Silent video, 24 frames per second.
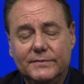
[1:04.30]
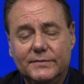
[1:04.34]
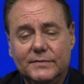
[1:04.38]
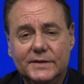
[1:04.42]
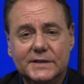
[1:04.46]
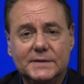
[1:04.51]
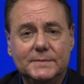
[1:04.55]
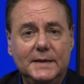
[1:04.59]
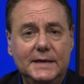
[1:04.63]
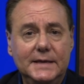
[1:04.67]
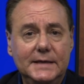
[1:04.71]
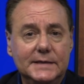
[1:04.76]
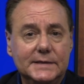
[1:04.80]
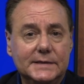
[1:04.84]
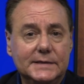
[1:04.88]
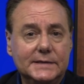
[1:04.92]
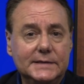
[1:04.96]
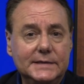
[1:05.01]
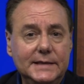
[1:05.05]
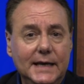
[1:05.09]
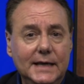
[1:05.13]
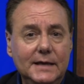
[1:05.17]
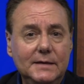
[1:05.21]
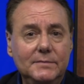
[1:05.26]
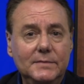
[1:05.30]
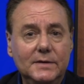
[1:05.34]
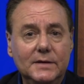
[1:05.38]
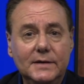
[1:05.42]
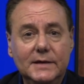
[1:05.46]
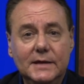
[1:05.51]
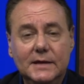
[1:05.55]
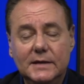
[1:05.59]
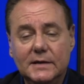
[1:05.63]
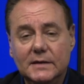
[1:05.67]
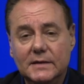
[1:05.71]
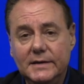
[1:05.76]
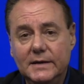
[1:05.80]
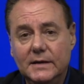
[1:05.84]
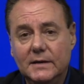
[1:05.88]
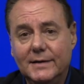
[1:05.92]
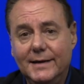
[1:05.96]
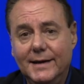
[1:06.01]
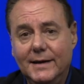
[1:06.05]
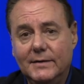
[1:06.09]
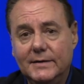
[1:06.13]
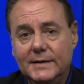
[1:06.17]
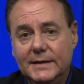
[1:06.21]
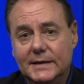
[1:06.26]
for as many as 10 million
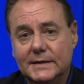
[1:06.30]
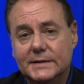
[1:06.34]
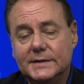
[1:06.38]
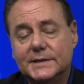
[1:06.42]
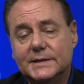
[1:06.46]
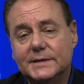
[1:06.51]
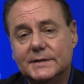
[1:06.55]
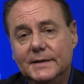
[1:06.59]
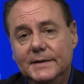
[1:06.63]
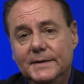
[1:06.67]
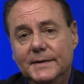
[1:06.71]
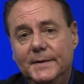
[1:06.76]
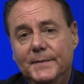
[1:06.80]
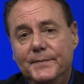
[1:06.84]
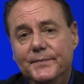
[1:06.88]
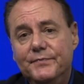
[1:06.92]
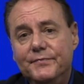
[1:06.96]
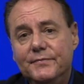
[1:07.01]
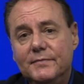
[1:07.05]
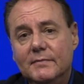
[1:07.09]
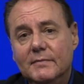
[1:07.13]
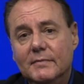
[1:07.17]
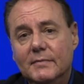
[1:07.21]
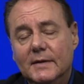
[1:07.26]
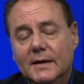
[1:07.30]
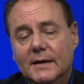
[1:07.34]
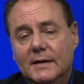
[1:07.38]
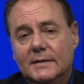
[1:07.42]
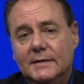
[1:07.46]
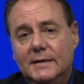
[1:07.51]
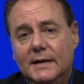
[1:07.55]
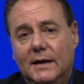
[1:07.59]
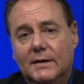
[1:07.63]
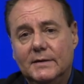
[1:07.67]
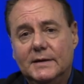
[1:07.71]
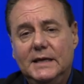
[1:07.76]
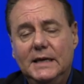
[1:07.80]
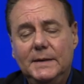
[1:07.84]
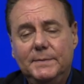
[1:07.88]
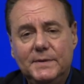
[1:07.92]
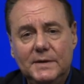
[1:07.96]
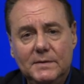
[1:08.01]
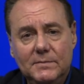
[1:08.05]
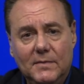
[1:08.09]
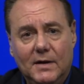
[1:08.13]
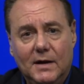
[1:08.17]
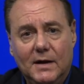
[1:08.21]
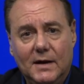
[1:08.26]
illegal aliens. Now, keep
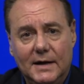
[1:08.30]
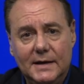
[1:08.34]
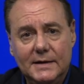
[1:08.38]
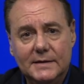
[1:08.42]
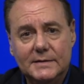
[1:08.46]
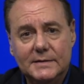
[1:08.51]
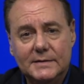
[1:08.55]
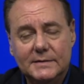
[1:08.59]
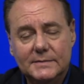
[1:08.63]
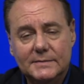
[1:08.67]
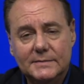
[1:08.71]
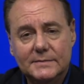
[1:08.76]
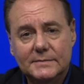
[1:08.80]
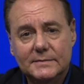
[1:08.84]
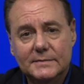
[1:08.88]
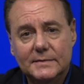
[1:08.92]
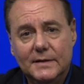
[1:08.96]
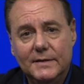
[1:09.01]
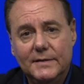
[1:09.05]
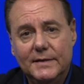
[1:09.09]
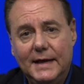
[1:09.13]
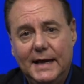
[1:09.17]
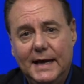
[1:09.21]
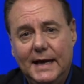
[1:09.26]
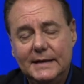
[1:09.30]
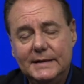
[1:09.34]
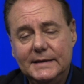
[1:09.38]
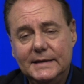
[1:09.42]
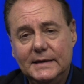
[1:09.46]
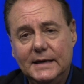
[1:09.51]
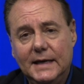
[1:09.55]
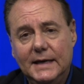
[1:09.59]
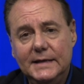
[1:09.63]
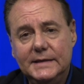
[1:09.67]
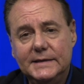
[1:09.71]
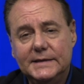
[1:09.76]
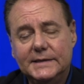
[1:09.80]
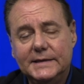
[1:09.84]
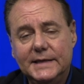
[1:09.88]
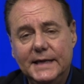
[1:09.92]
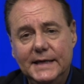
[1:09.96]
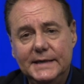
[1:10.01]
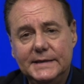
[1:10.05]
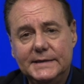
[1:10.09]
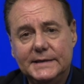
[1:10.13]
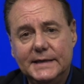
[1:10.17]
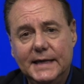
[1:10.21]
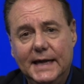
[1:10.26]
in mind that the United
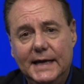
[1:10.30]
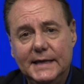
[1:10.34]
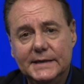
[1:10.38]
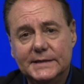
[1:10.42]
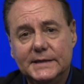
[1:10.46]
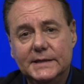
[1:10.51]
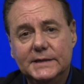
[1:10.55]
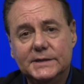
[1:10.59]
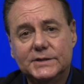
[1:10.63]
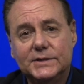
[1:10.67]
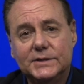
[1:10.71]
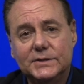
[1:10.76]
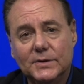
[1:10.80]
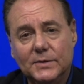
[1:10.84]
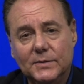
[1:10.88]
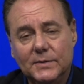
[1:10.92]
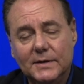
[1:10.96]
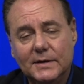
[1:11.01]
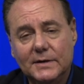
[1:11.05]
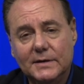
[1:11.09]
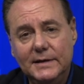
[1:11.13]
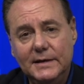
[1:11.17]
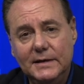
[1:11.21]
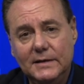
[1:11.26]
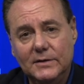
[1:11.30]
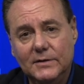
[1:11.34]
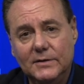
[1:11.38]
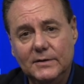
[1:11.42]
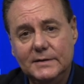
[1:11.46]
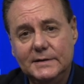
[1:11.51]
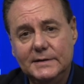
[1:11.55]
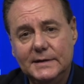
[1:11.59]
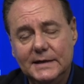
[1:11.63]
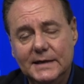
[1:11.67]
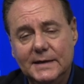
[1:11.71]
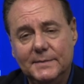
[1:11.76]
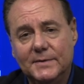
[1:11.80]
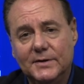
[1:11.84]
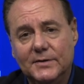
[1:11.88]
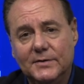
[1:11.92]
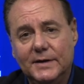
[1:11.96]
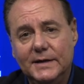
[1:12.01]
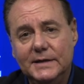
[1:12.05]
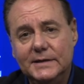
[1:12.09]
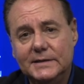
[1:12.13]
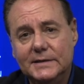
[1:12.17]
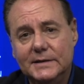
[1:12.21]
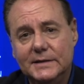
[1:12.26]
States has historically looked at
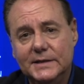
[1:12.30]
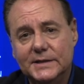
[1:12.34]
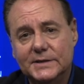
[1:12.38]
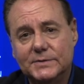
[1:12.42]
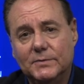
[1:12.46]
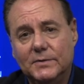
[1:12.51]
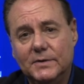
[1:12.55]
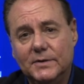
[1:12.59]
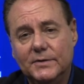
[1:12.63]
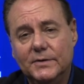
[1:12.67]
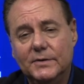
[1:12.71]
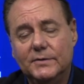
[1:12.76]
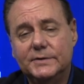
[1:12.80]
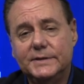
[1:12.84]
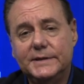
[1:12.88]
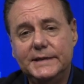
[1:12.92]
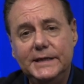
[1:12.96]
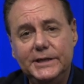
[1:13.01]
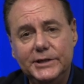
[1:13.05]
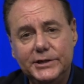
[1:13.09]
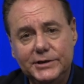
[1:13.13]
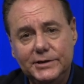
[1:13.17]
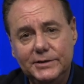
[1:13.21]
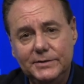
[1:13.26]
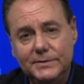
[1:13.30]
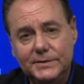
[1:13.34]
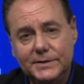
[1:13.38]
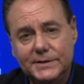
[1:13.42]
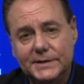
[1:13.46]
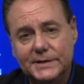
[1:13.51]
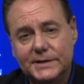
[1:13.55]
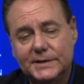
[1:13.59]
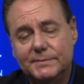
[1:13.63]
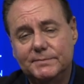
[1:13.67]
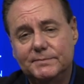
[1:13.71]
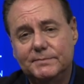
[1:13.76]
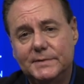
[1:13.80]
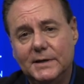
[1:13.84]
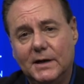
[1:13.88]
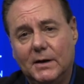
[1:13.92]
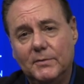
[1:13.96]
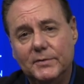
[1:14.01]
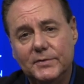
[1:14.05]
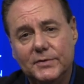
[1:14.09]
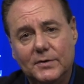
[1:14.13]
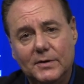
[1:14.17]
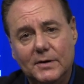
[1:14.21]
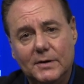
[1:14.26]
immigration as one of those issues that's
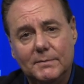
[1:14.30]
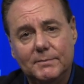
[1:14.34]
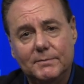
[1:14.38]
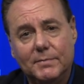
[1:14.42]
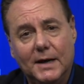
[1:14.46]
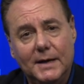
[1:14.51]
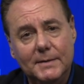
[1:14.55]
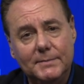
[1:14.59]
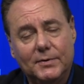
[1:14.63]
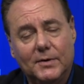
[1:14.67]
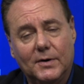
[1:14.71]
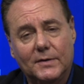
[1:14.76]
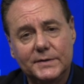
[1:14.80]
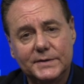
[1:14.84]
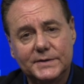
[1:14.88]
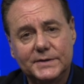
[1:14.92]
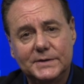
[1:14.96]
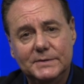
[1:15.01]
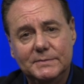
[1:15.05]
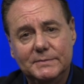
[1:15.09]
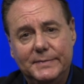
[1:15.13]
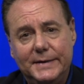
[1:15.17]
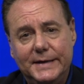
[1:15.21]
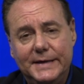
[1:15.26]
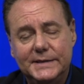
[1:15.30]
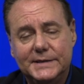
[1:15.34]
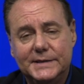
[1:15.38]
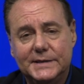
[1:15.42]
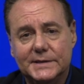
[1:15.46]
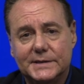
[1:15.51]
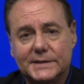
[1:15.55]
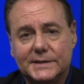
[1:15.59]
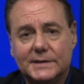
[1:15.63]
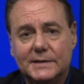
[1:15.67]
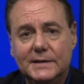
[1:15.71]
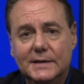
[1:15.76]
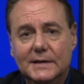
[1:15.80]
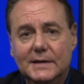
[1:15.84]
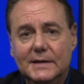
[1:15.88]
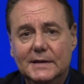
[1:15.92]
dealt with on a bipartisan basis.